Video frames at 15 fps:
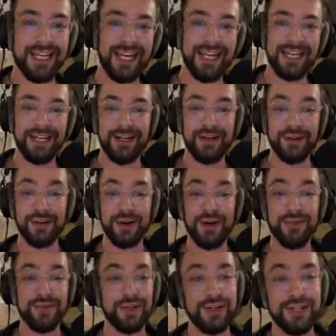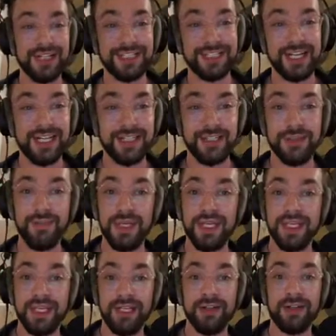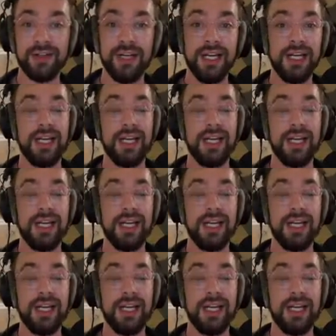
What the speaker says: And I know you're all very excited to be here.